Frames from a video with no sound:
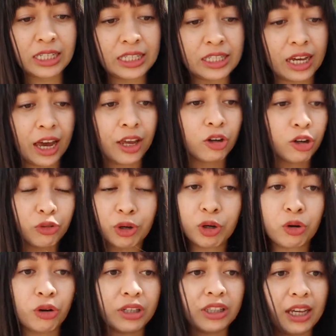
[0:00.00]
inside or
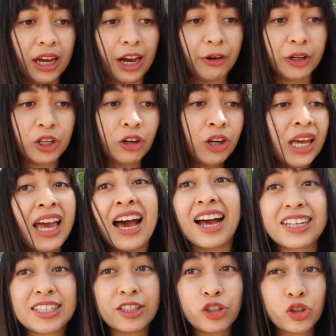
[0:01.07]
record the audio
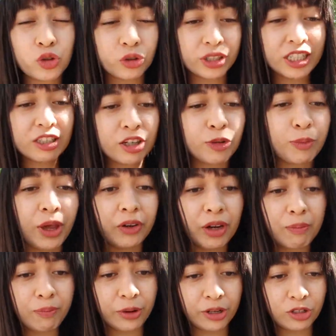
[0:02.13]
as the stories are
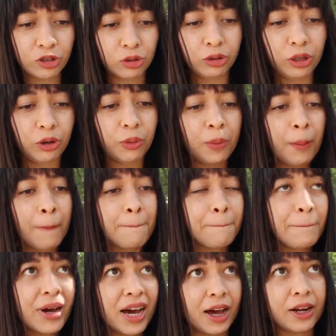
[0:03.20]
very personal.
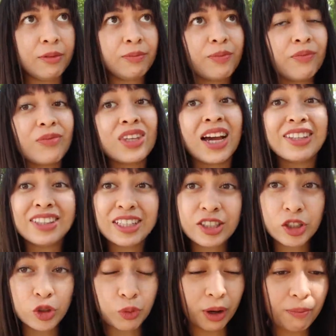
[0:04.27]
But
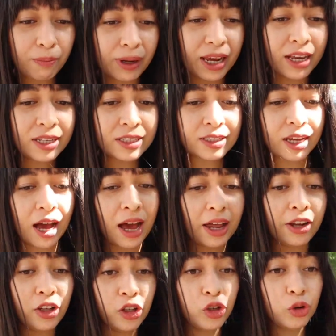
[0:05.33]
this is one place
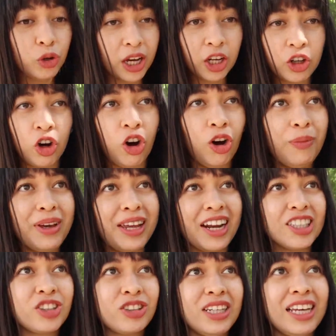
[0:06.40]
that you can come and
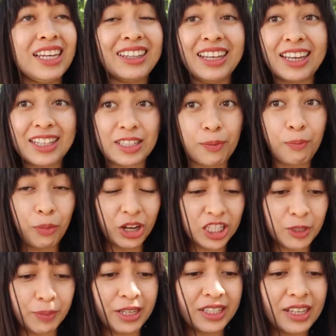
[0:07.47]
actually I think it's a
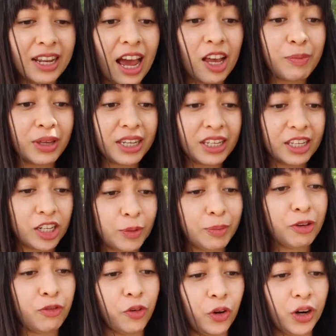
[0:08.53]
must visit. I've been here
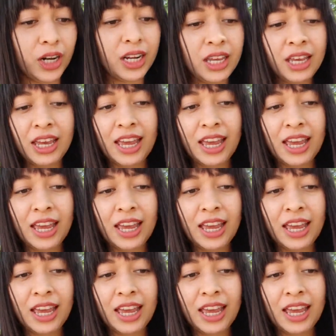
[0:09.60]
before